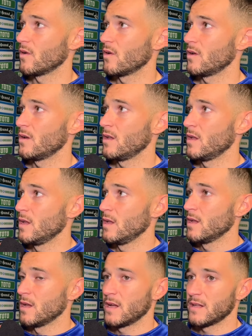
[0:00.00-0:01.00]
goal
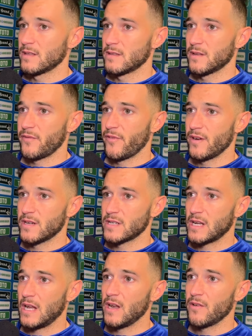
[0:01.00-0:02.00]
at the first
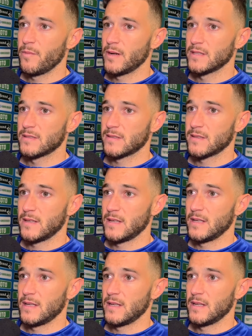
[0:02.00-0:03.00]
half, but
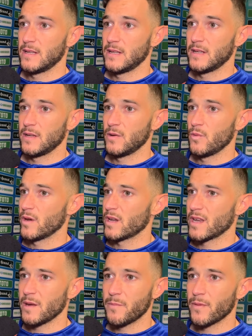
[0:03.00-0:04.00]
we
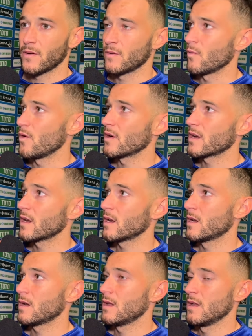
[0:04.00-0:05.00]
keep on
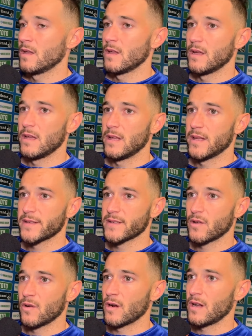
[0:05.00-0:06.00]
working.
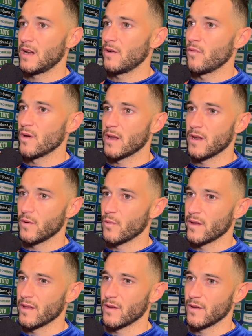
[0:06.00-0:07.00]
Second half
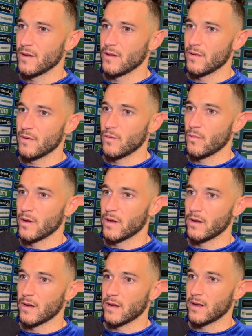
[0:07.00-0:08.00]

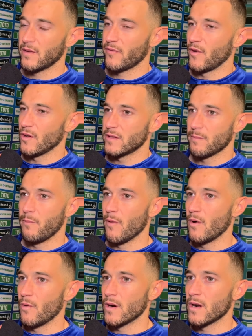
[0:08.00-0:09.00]
we give all the
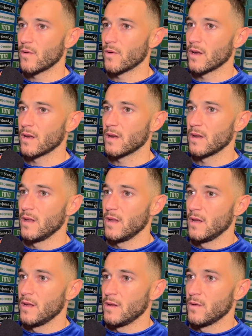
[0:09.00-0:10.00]
power,
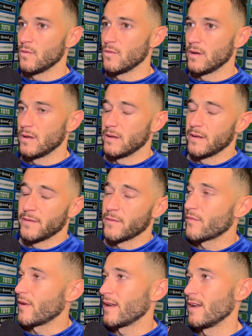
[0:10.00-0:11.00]
and
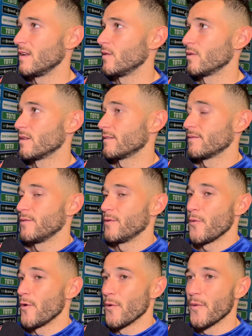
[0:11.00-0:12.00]
finally we
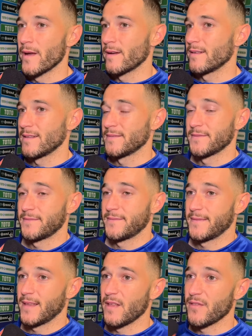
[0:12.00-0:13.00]
win, and
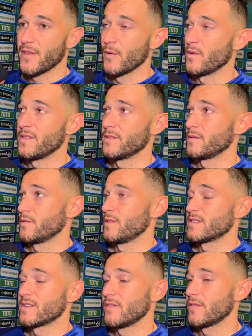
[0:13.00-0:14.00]
I think we
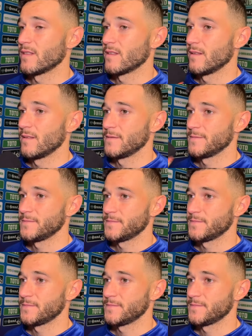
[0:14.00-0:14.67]
deserve it. Of